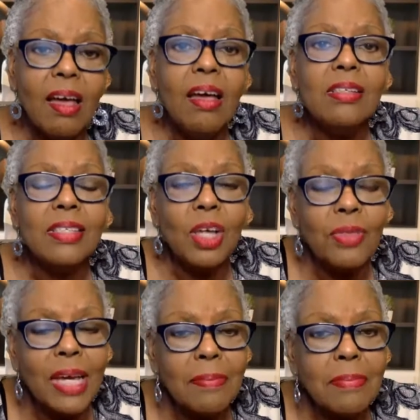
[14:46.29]
So
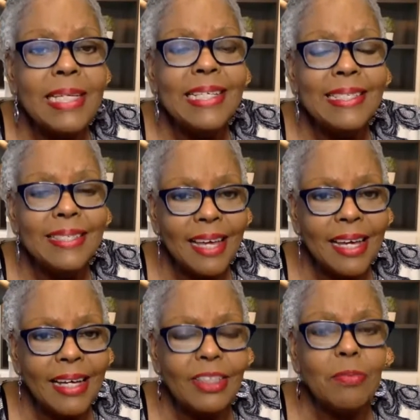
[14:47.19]
that means
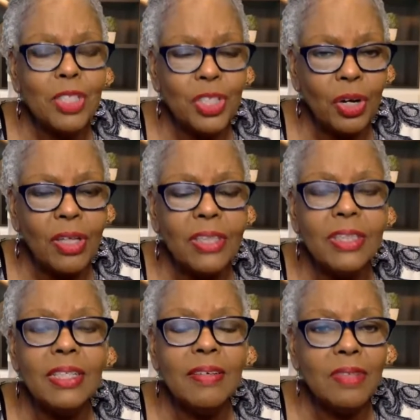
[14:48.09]
that the majority
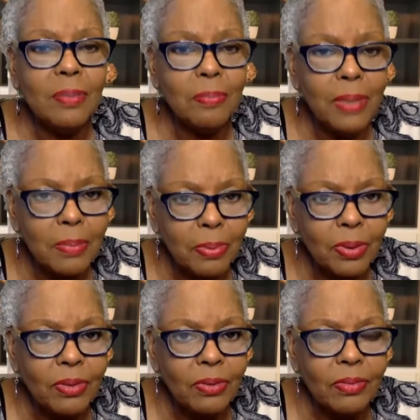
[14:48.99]
of the people